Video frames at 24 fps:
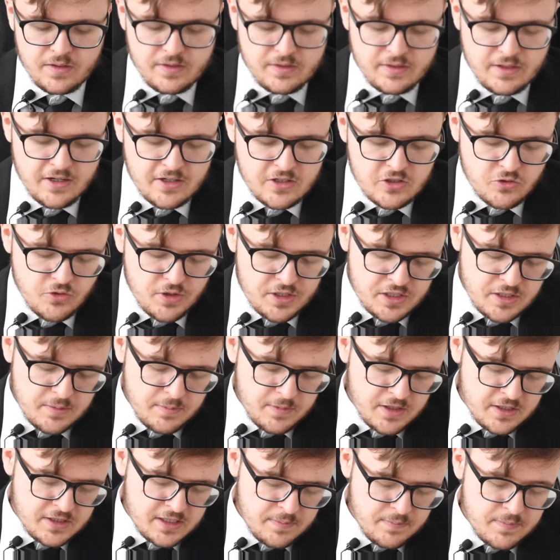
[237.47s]
Now let's try some
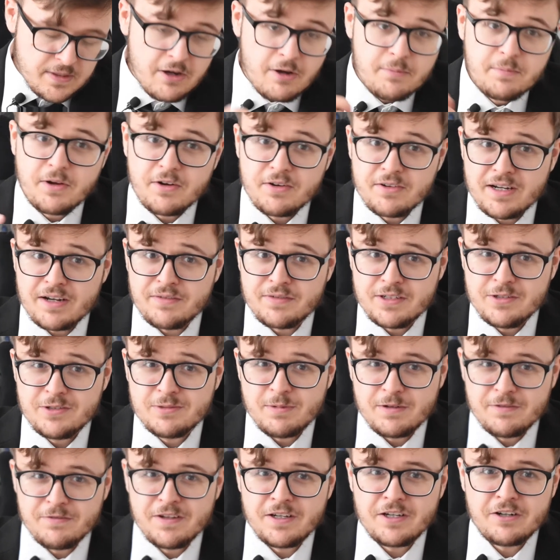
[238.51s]
of the dip. Now I'm going to have to use
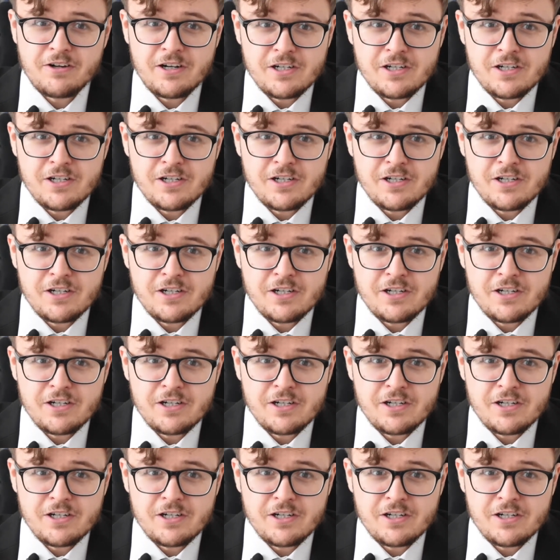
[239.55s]
my finger.